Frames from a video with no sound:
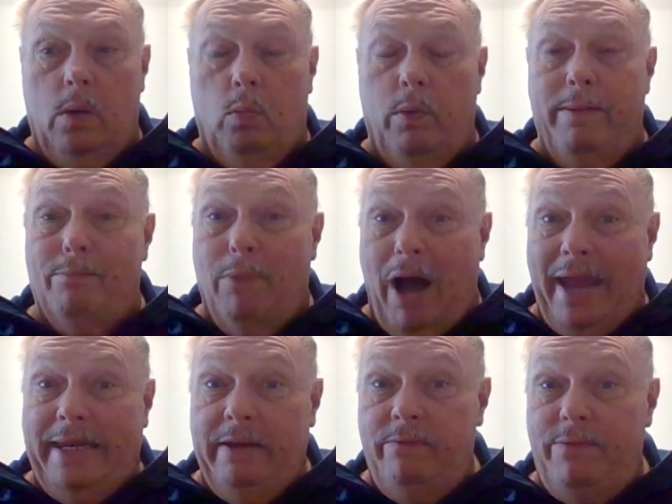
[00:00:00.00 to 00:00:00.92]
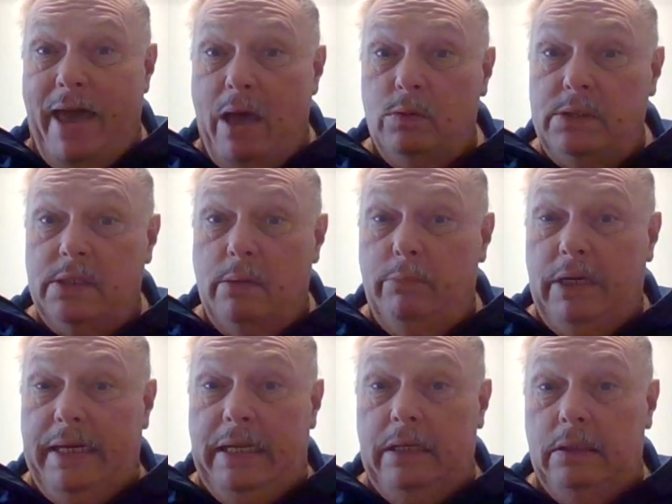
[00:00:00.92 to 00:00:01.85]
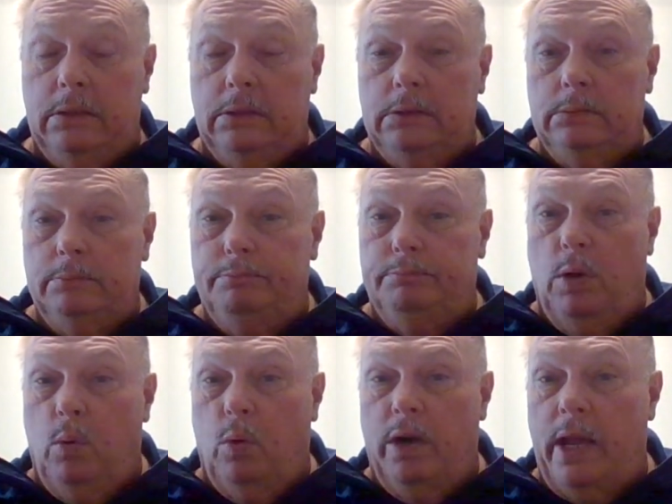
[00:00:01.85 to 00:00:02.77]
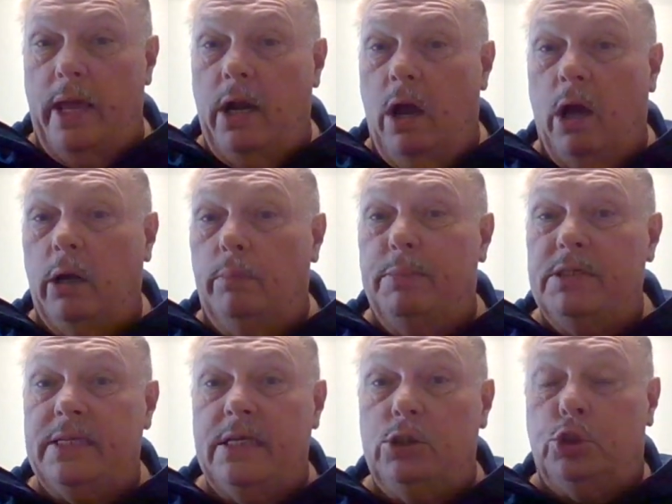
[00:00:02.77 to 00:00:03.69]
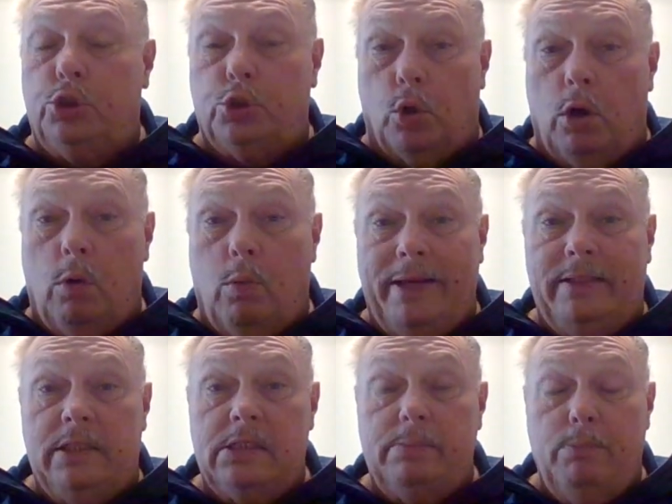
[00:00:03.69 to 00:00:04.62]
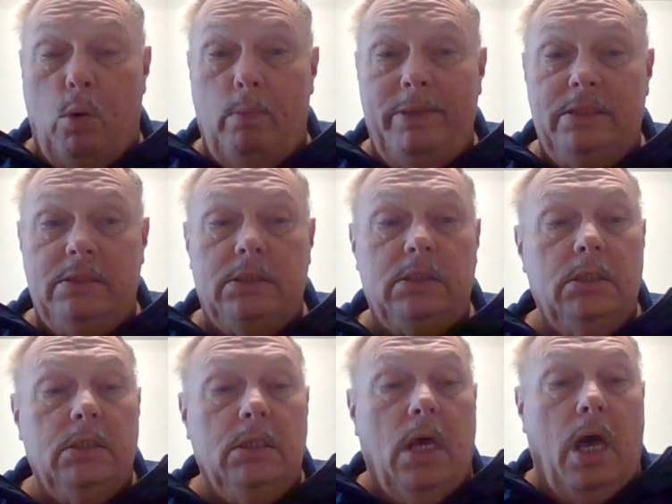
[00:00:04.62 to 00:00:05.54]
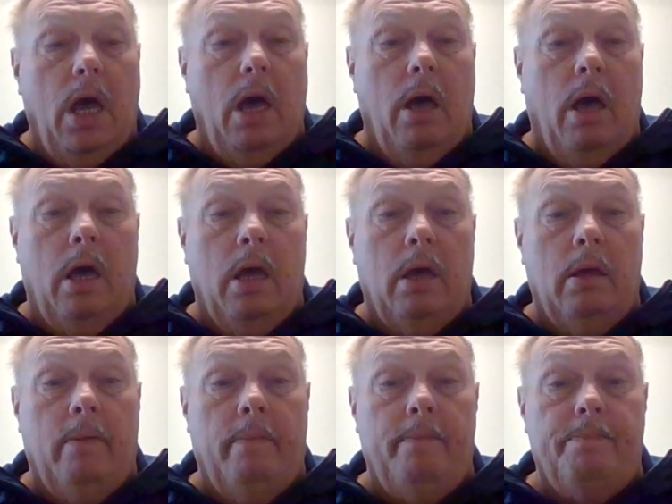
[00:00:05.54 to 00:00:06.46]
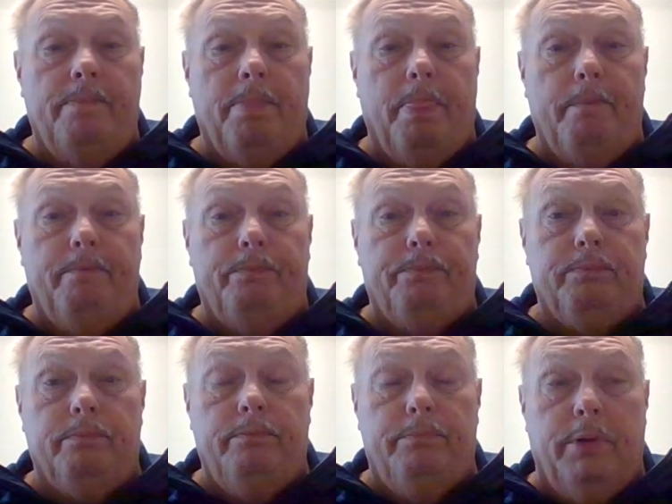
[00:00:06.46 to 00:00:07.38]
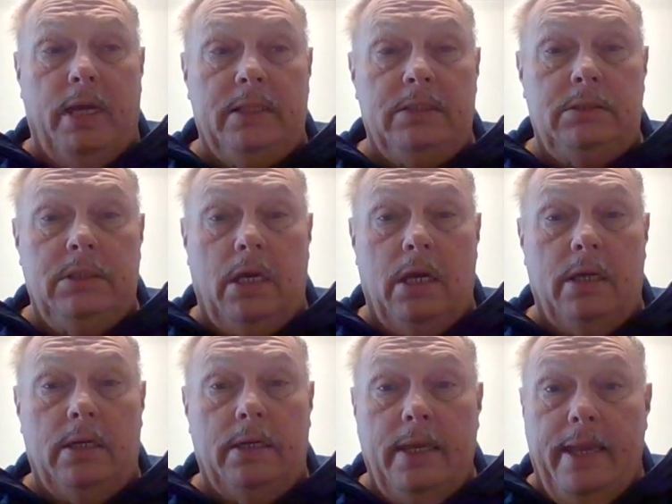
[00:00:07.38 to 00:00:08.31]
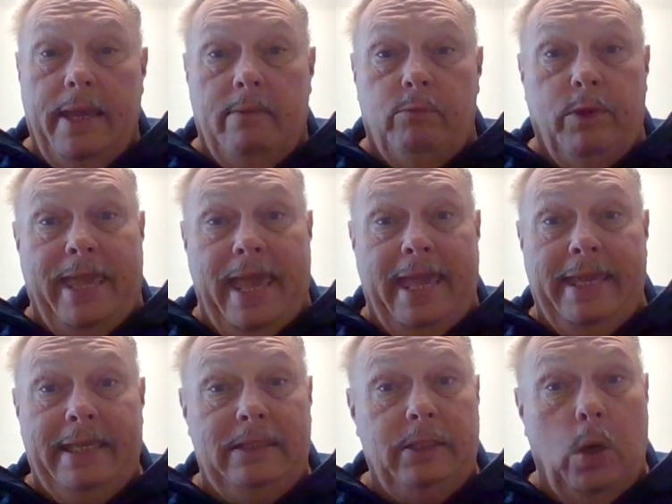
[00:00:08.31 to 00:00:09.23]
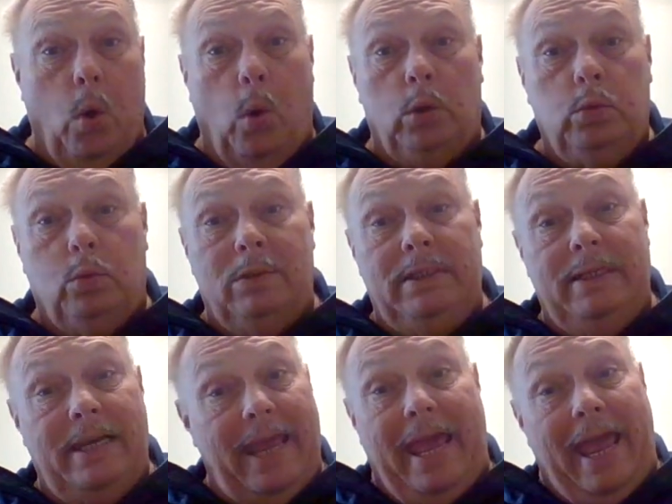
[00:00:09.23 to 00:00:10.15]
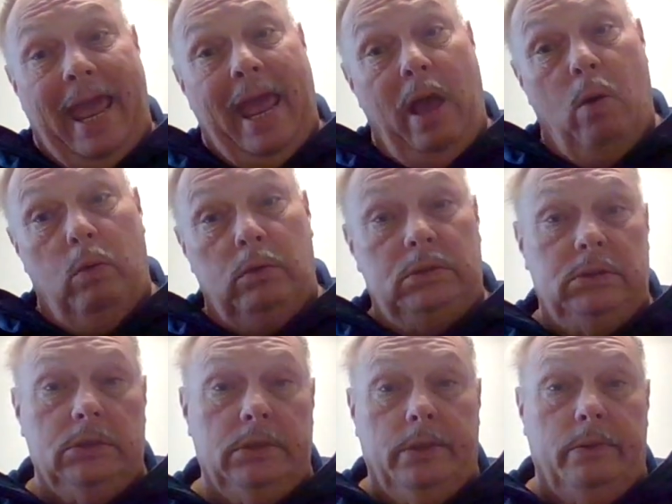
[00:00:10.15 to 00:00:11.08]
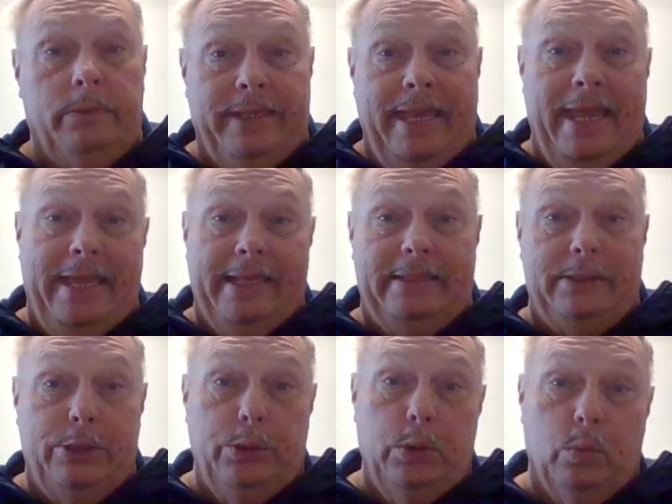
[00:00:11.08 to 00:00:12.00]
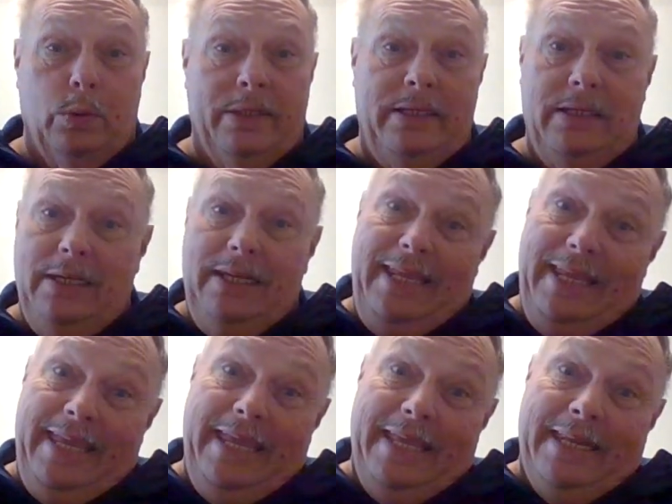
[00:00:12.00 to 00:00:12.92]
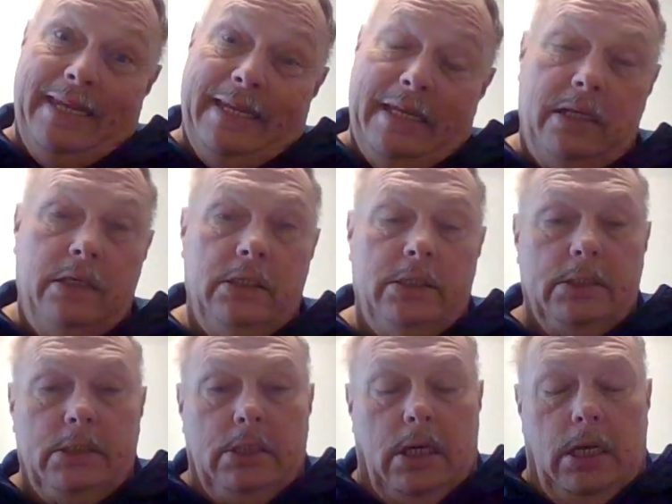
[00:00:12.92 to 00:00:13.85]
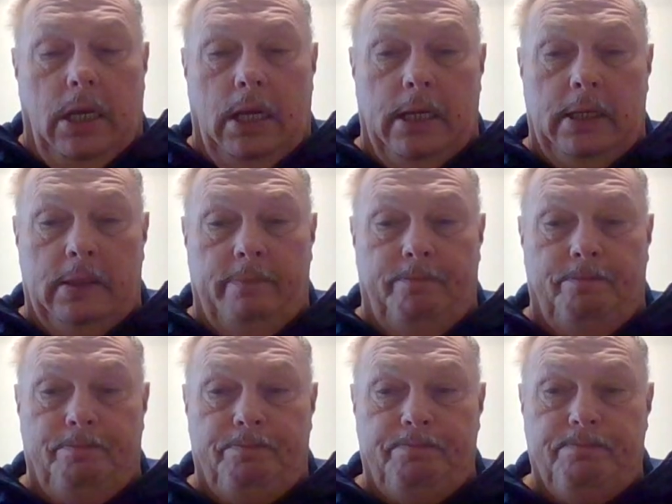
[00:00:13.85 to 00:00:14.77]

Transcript: we might have found somebody, but we're not 100% sure right this moment. Um, but uh, if we can't get the old one out, can't get the new one in. Um,